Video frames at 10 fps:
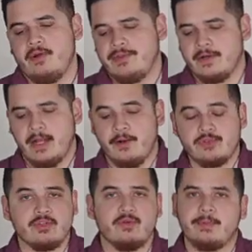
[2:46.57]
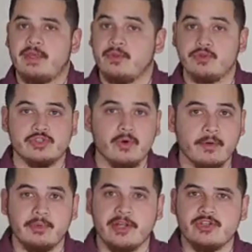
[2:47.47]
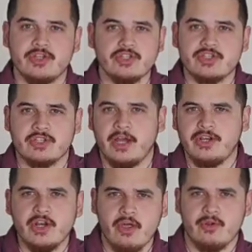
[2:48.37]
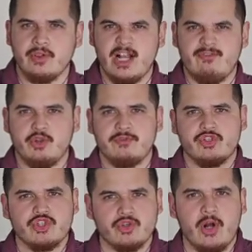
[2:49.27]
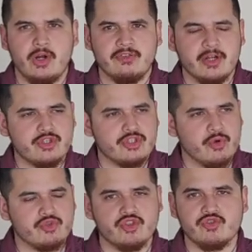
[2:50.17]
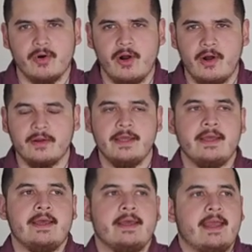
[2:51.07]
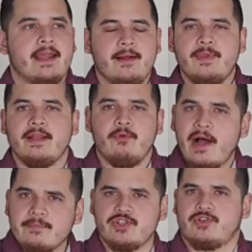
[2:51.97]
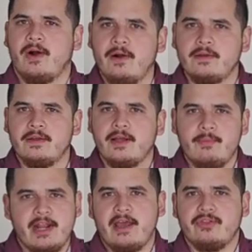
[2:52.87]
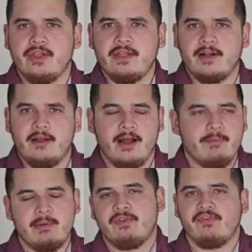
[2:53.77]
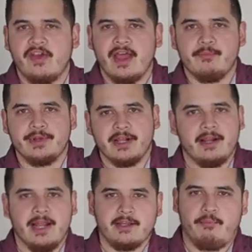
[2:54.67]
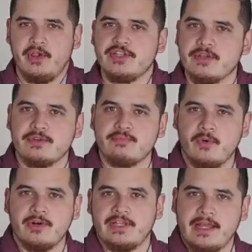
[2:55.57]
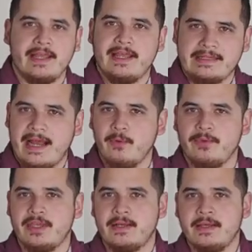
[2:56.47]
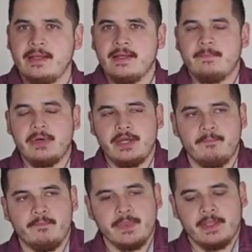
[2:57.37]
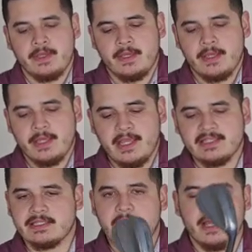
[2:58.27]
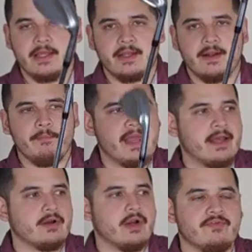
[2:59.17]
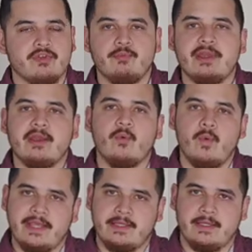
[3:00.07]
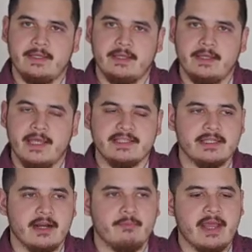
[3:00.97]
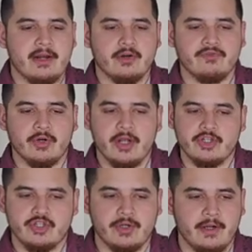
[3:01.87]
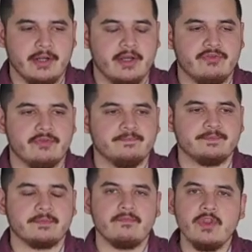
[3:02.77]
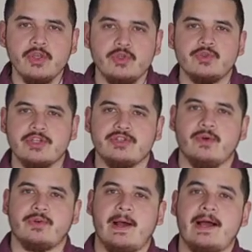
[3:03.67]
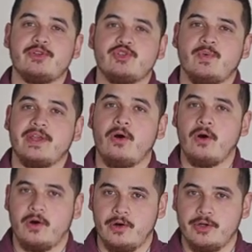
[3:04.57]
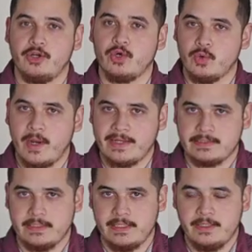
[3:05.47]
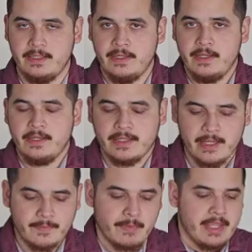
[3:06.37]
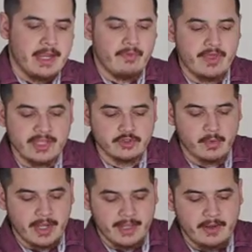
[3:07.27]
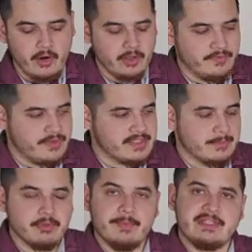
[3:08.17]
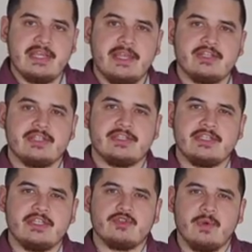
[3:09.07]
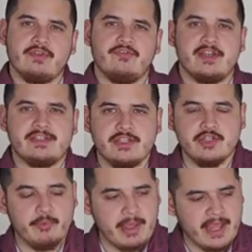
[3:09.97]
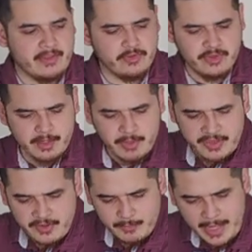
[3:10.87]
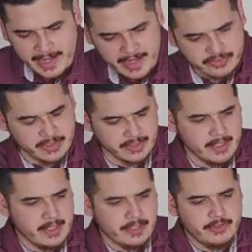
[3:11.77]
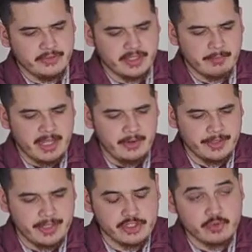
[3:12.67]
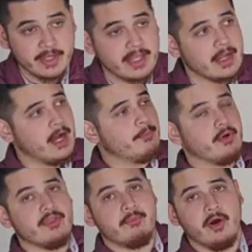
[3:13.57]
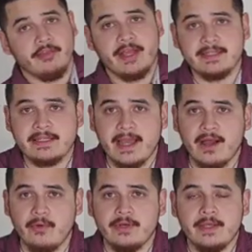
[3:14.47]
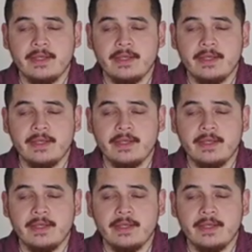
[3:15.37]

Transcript: And I was told, man, those tour players, they're just another level of strong. They're so strong. And I'm like, well, I'm strong. I'm an athlete. I may be fat, but I could play some sports. I can get down with it. But it's not a matter you being weak. It's not a matter of you're not strong enough. You just don't know how to swing hard correctly, okay? And that's why all of these implementations, these swing fixes, your path, you think about that path and you think about swinging up on the ball, not down.